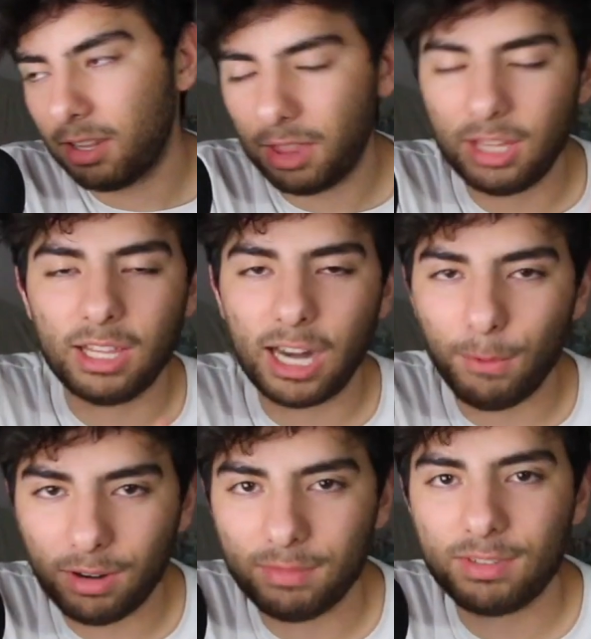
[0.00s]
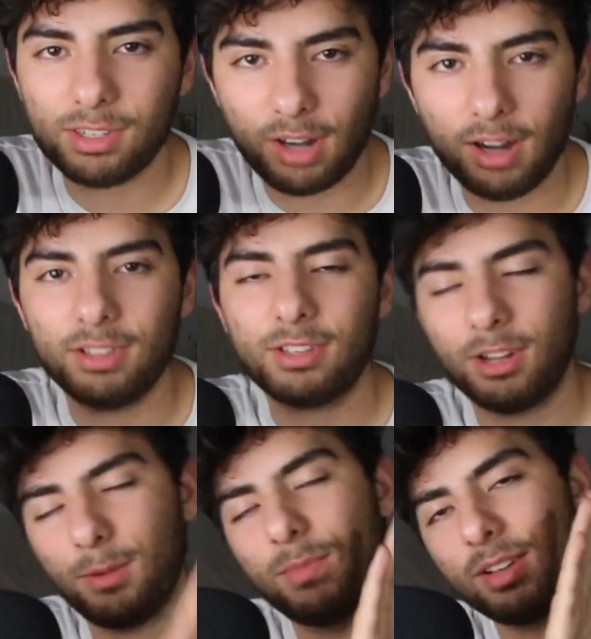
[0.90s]
thing that I want to start.
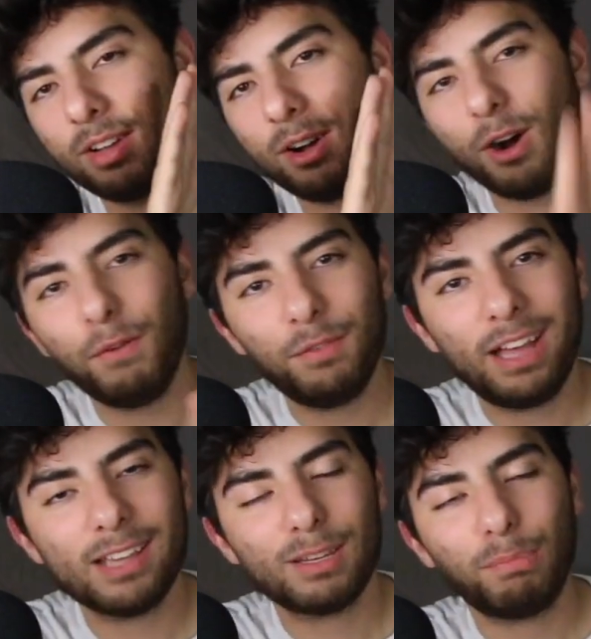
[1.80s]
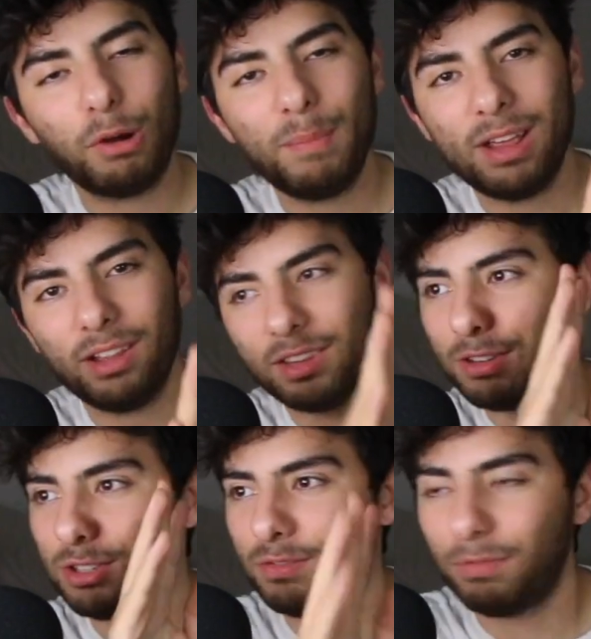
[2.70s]
So hopefully you guys support me
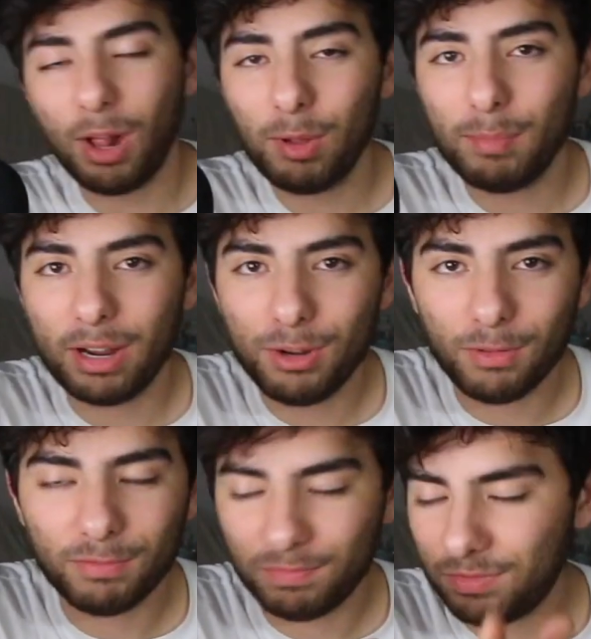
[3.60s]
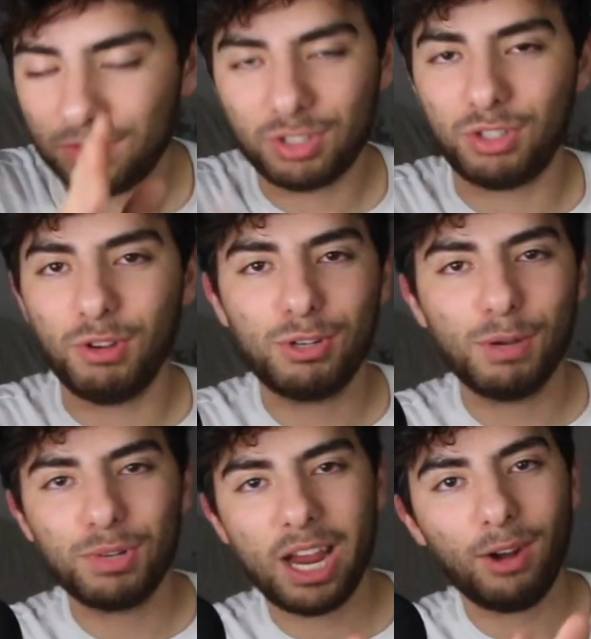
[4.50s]
on following my new
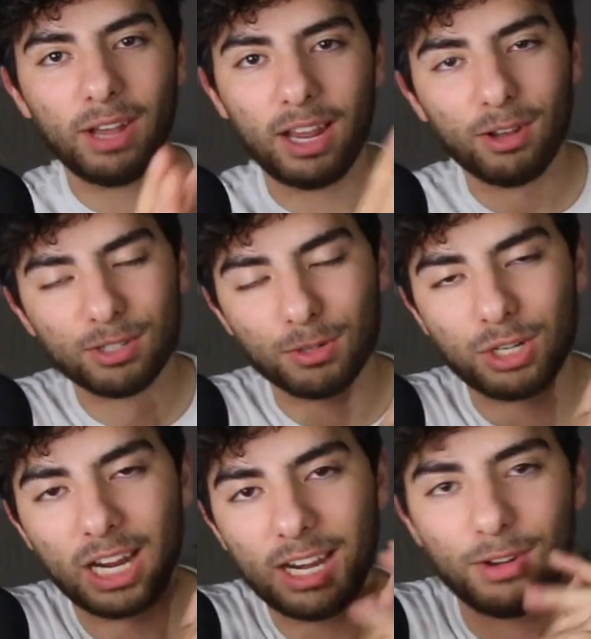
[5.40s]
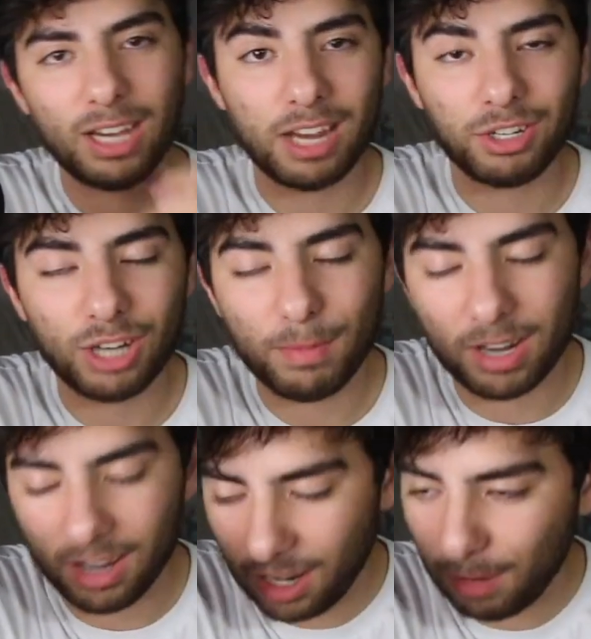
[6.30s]
YouTube channel and also checking out
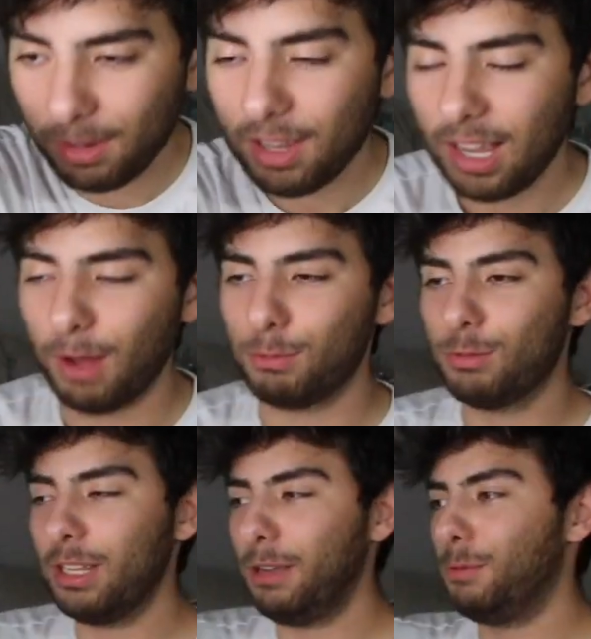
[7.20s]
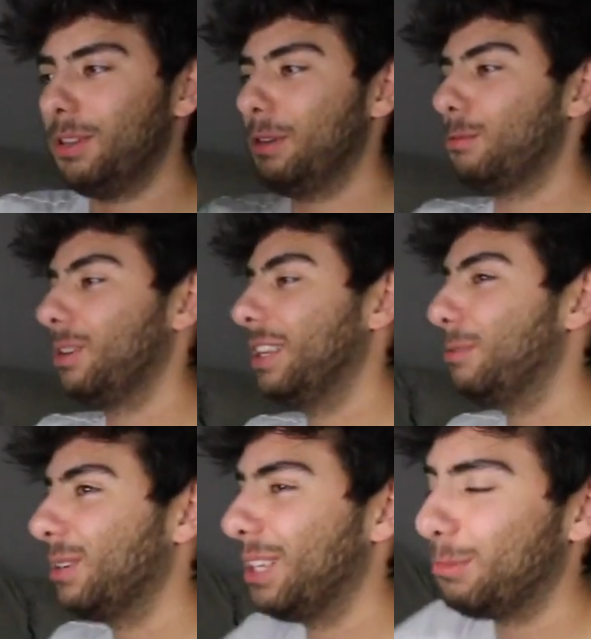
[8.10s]
dashyshop.com. I'd
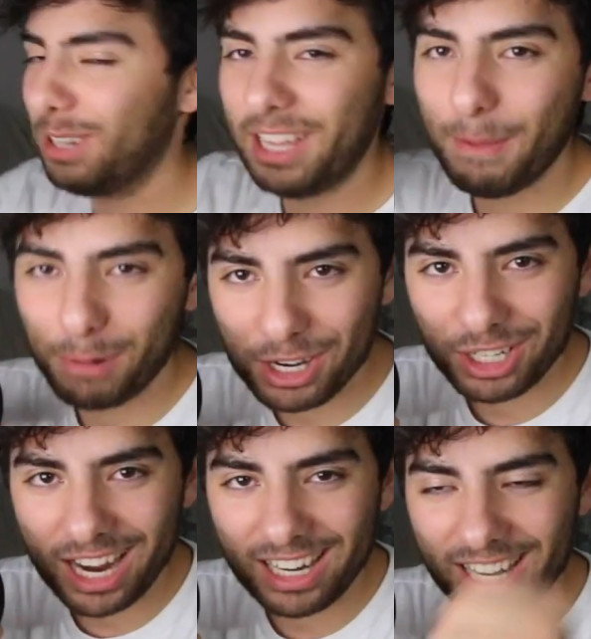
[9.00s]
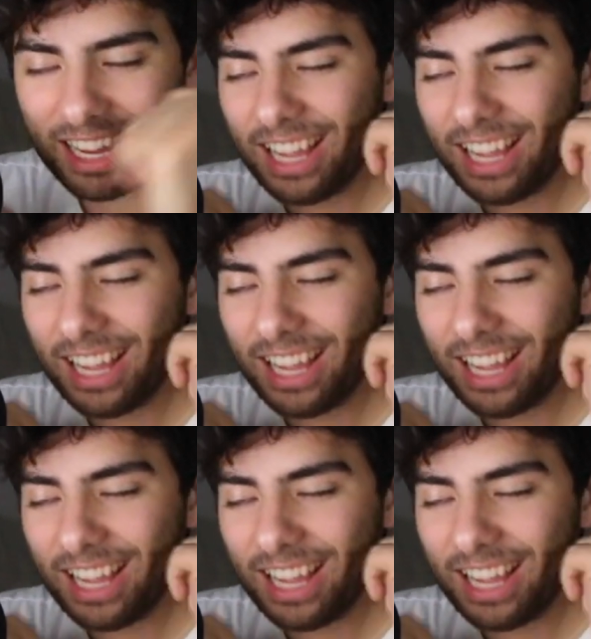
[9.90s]
really appreciate it.